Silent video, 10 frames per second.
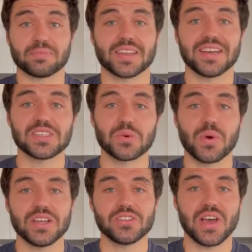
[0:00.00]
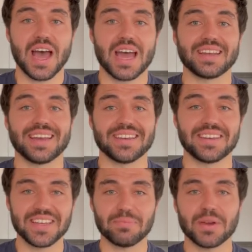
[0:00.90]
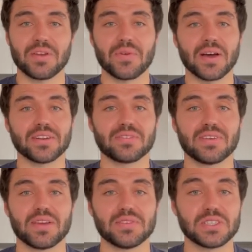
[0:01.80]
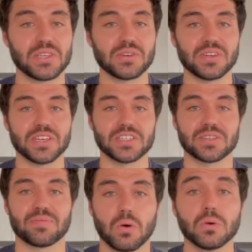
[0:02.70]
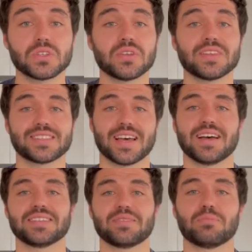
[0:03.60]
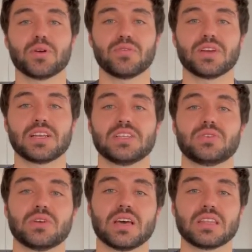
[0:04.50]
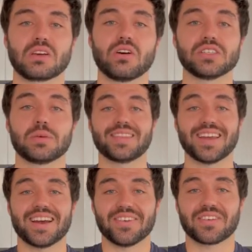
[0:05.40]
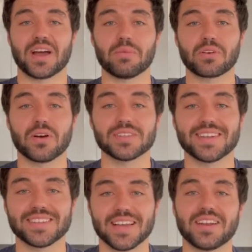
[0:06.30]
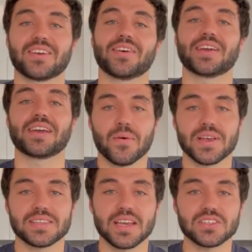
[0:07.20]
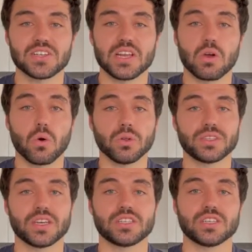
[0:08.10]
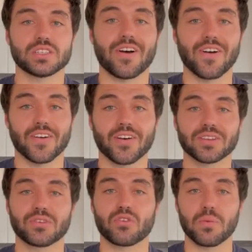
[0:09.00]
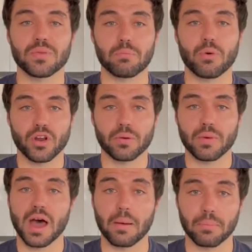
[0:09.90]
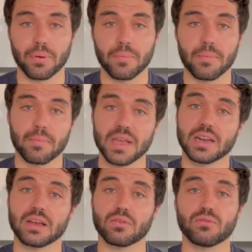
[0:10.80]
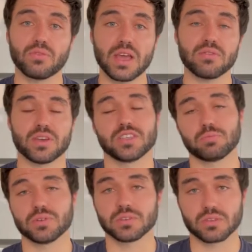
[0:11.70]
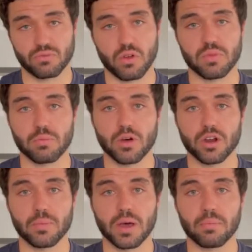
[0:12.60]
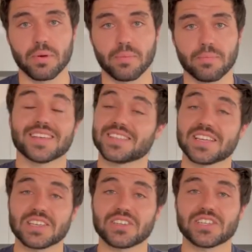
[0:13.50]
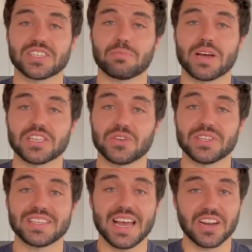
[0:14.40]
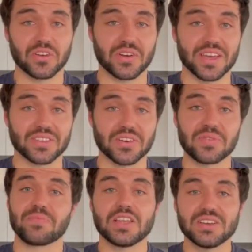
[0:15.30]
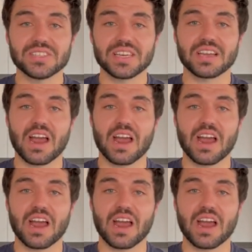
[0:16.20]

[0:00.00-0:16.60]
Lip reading: It is a way to add a deep and rounded flavor to your dish. Also, this ties in perfectly to another concept that I have come across in Italian cooking, where essentially all dishes are cooked from the bottom up, meaning flavor is built from the bottom up. This does not just apply to Italian cooking though. Using